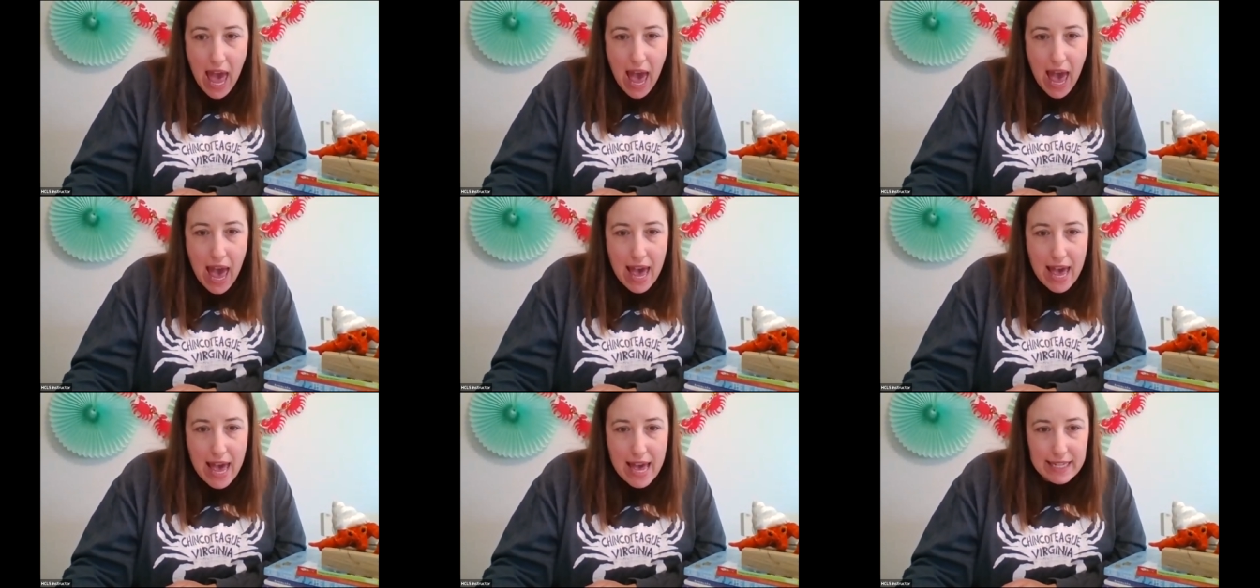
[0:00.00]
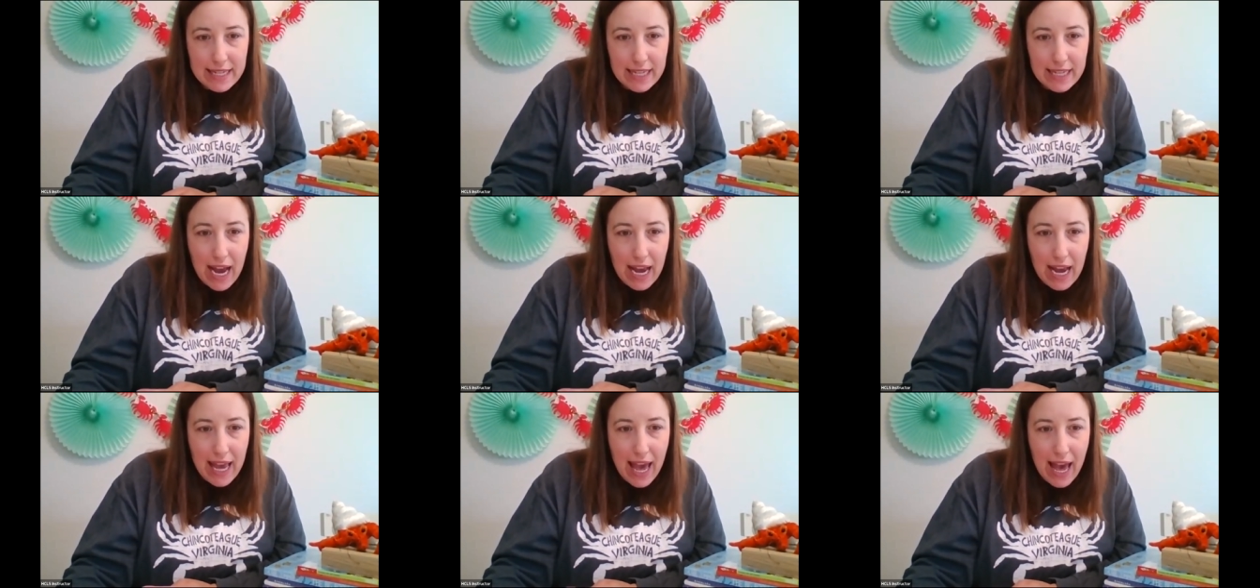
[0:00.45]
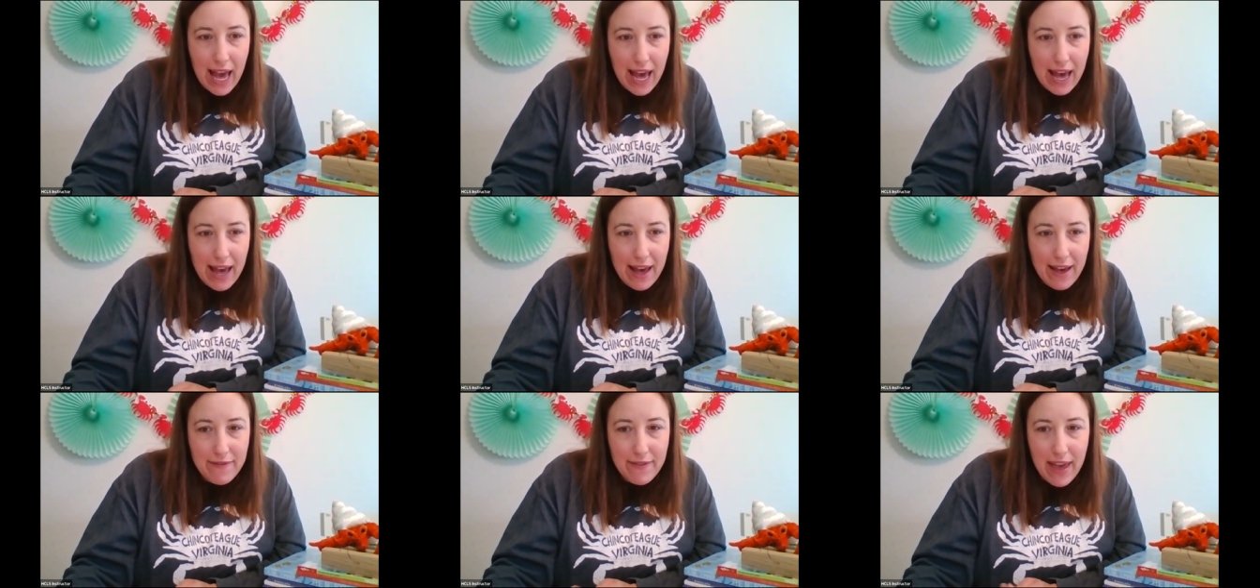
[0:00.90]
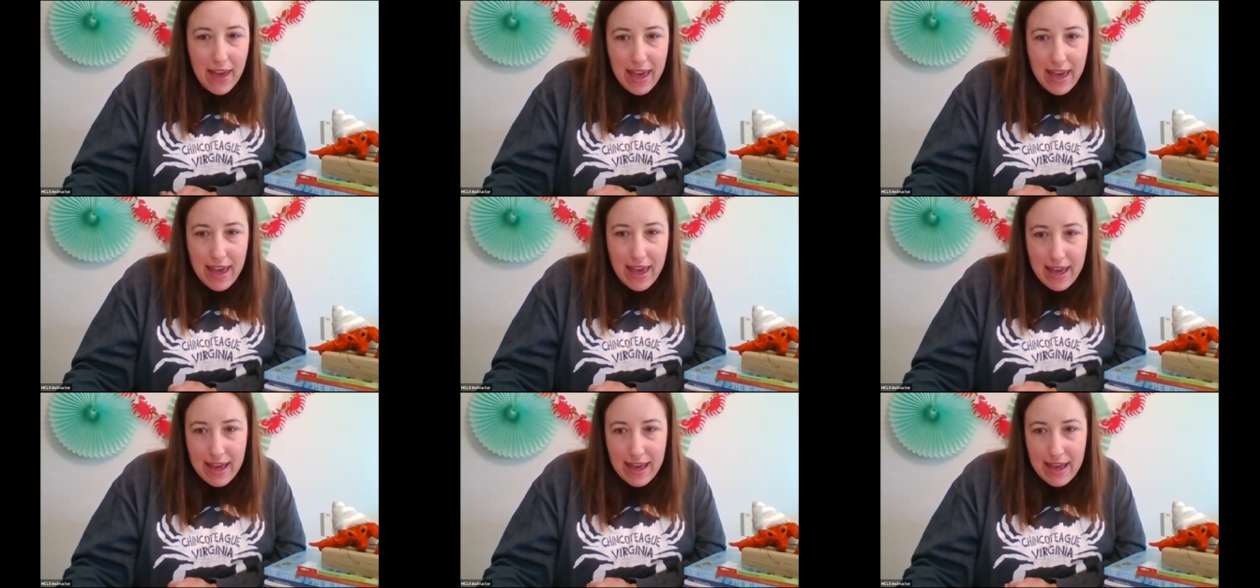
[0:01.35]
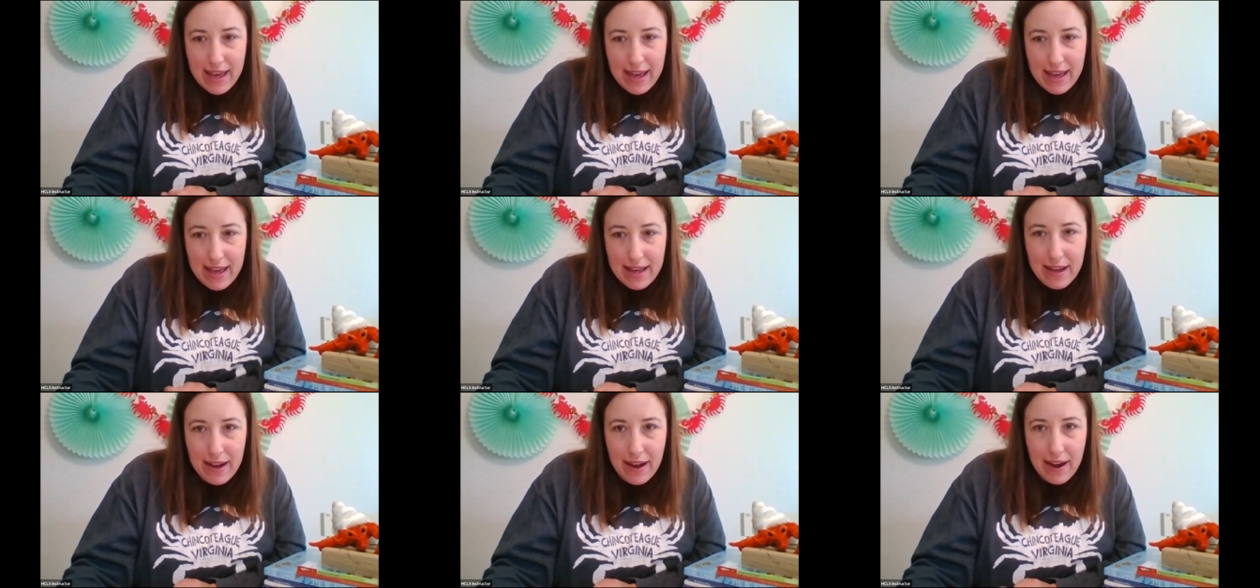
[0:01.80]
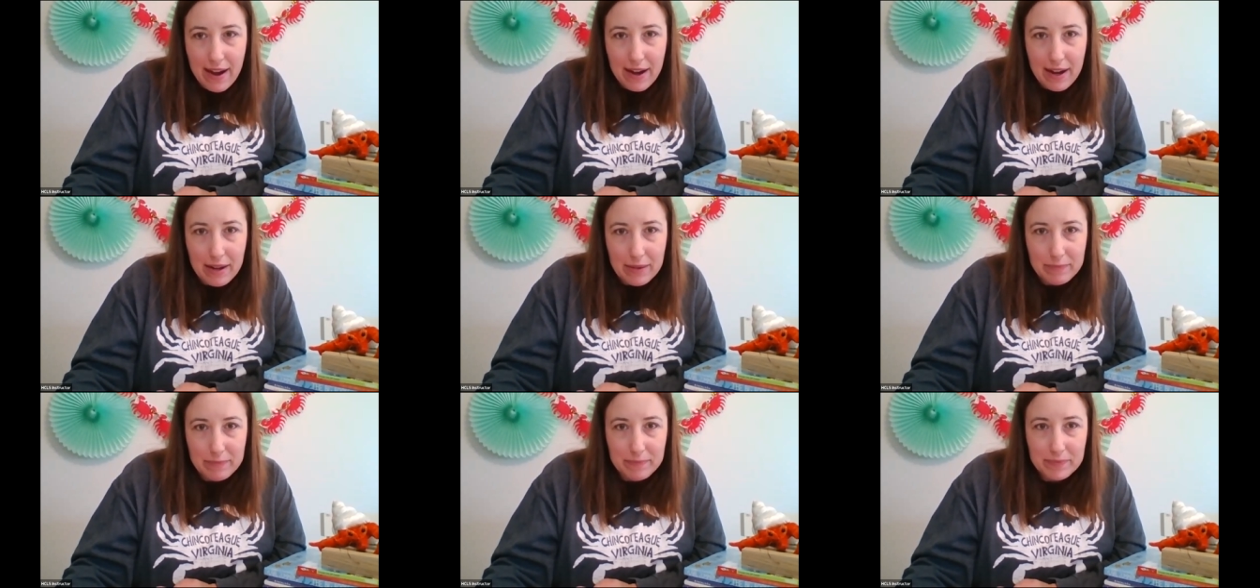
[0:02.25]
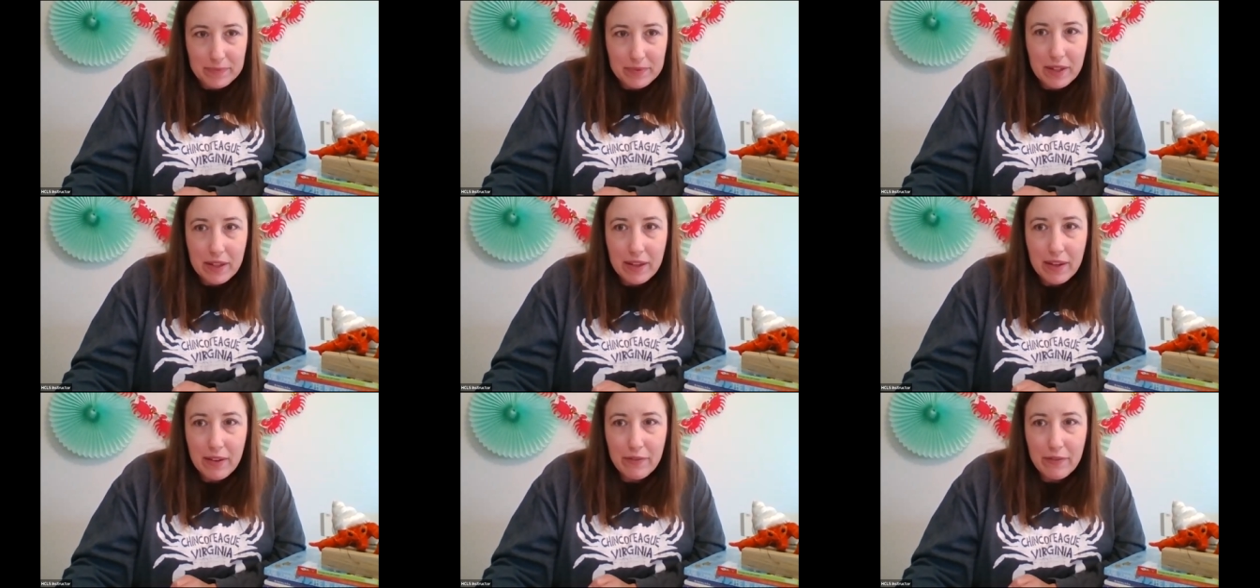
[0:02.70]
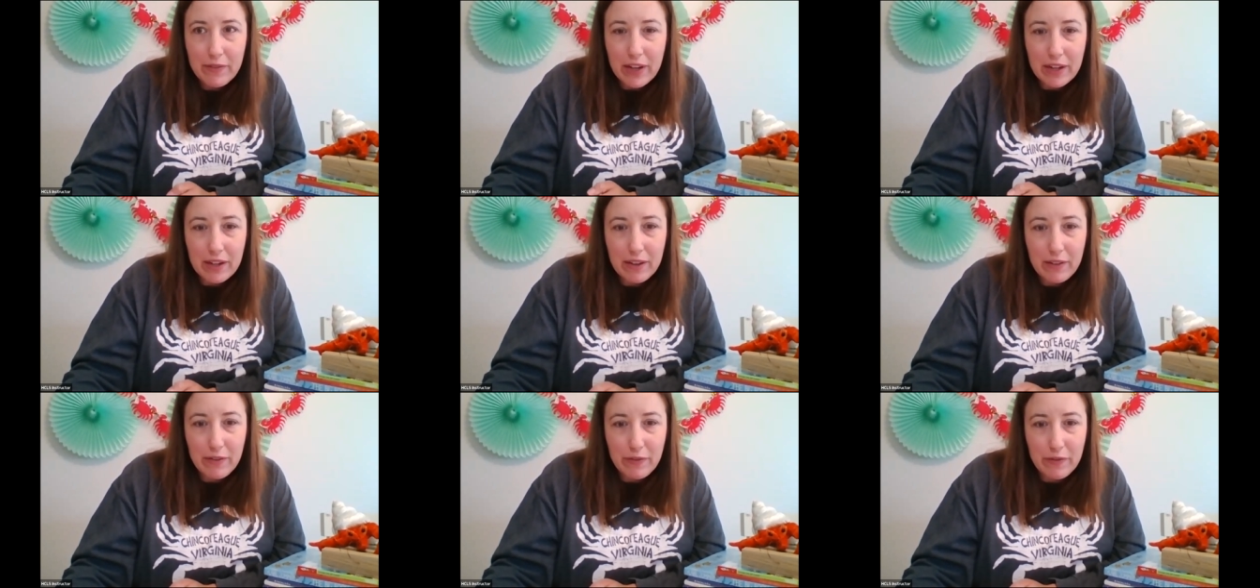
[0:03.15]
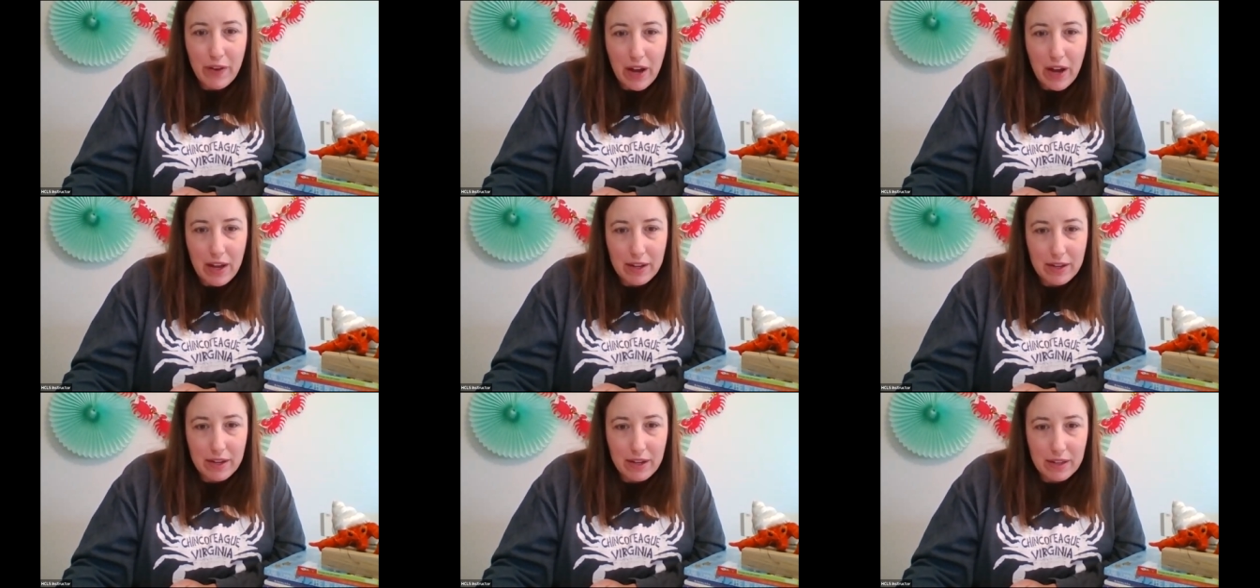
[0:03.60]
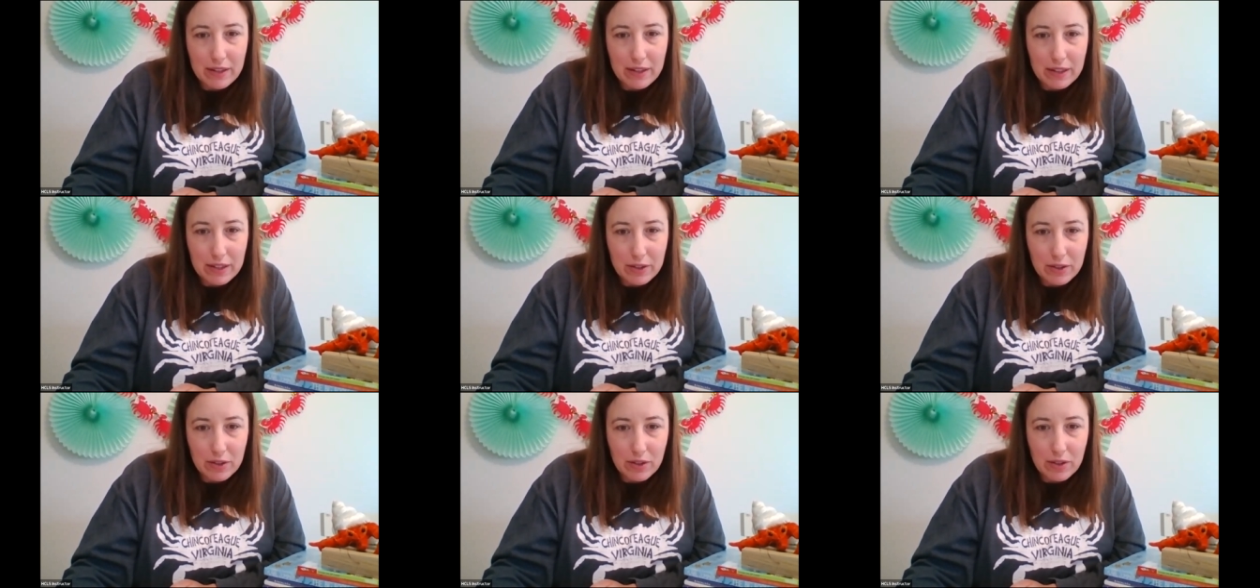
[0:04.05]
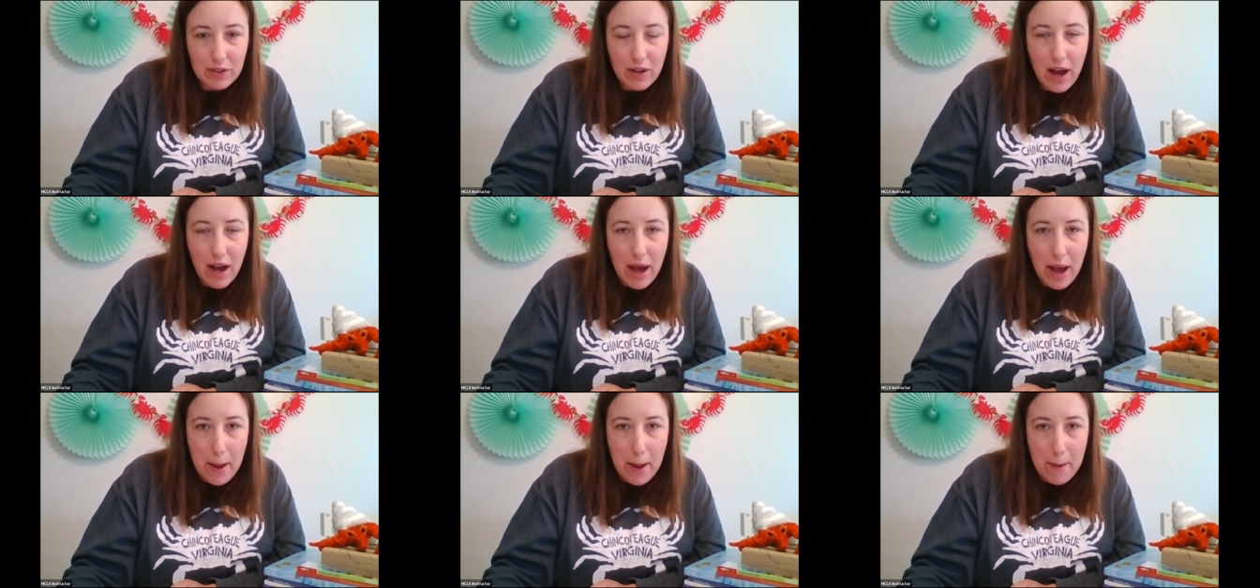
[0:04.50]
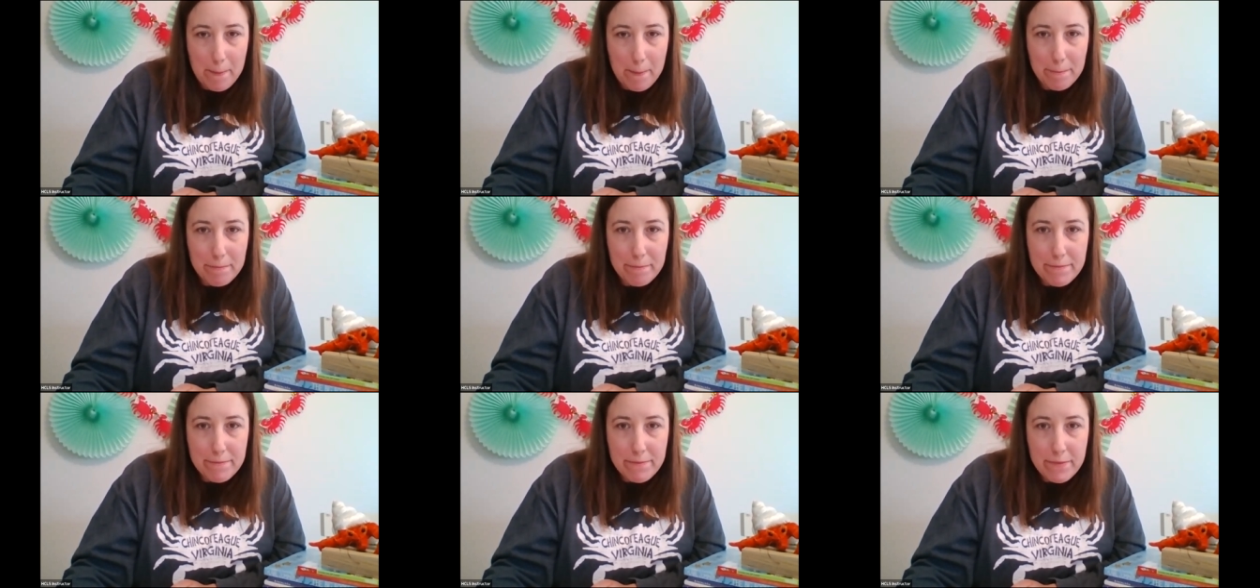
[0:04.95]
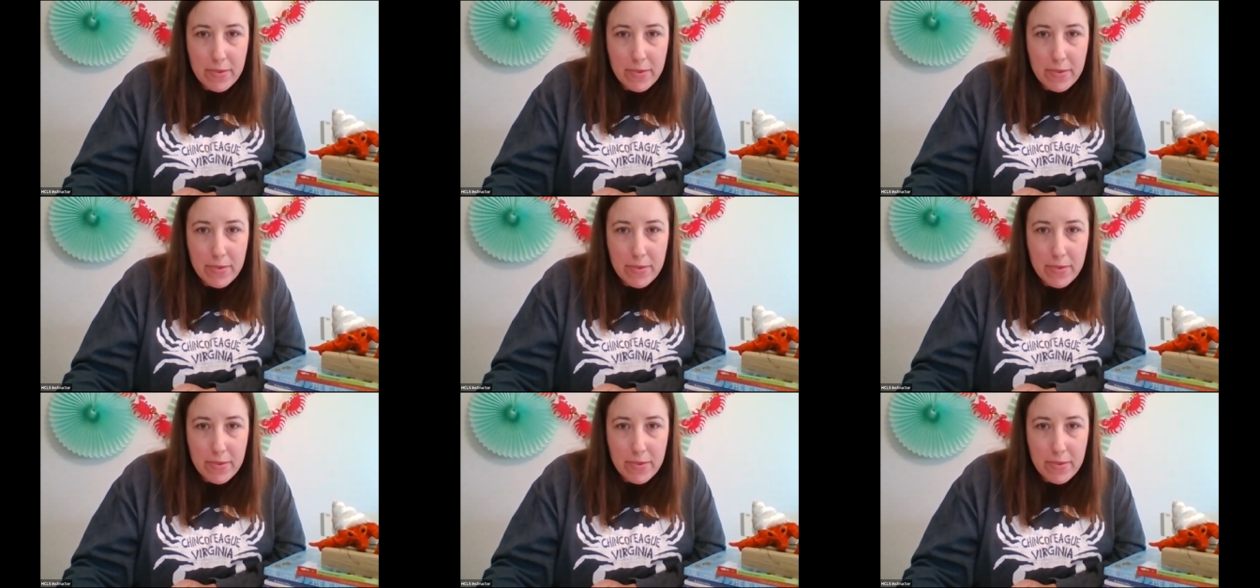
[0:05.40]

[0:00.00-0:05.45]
And I have a um, very fun little um,